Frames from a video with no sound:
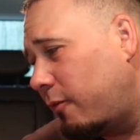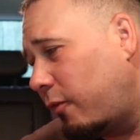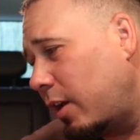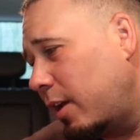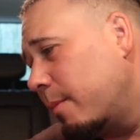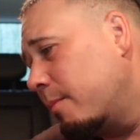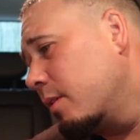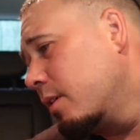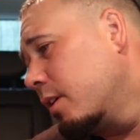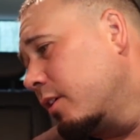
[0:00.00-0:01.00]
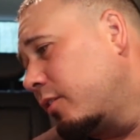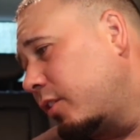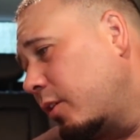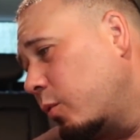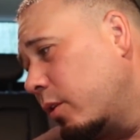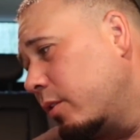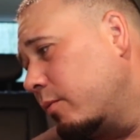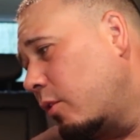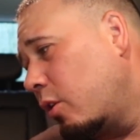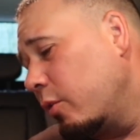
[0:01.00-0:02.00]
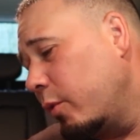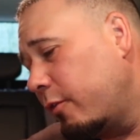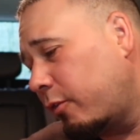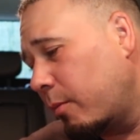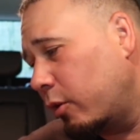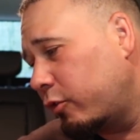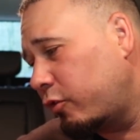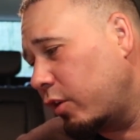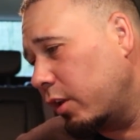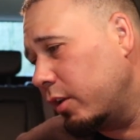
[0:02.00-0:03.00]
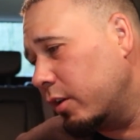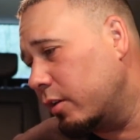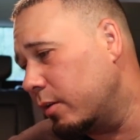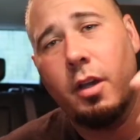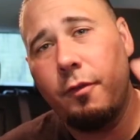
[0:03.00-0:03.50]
a fam send one all the way from Australia.